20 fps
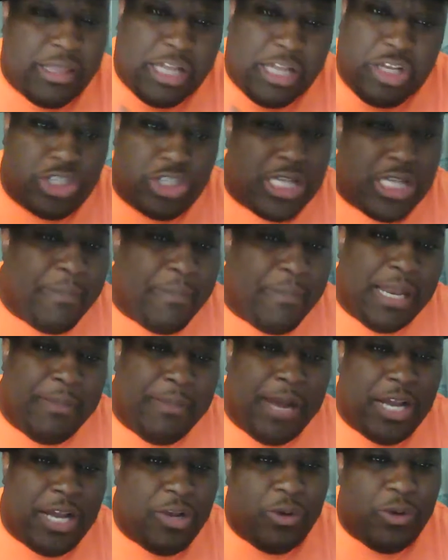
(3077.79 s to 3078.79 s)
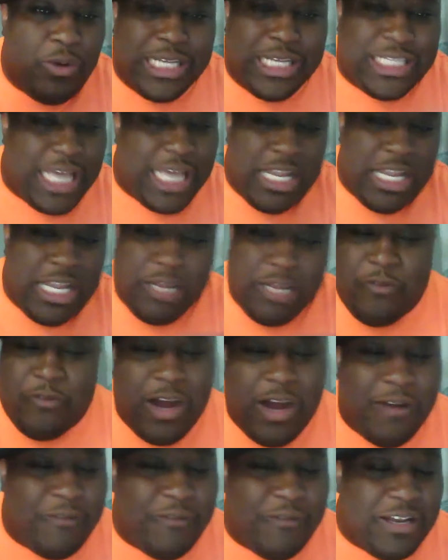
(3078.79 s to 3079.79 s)
like, there's not many minorities
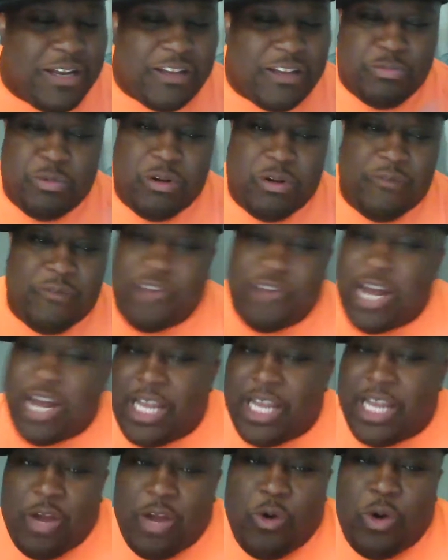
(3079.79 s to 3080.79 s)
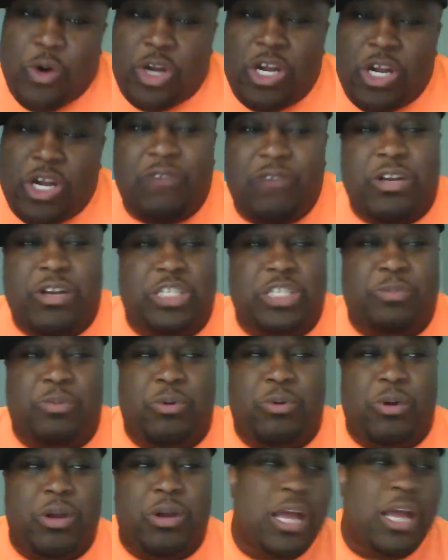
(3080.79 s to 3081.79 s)
involved in the sport, fighting or covering the
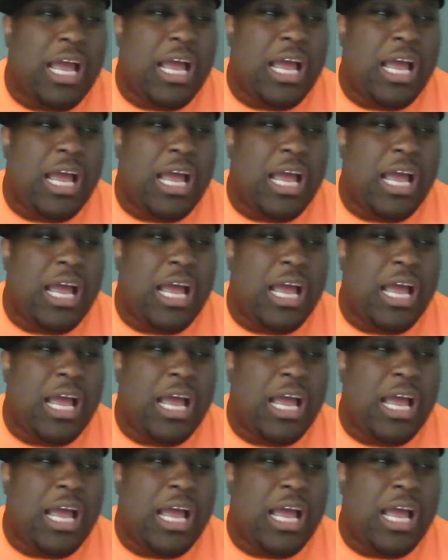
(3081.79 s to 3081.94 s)
sport.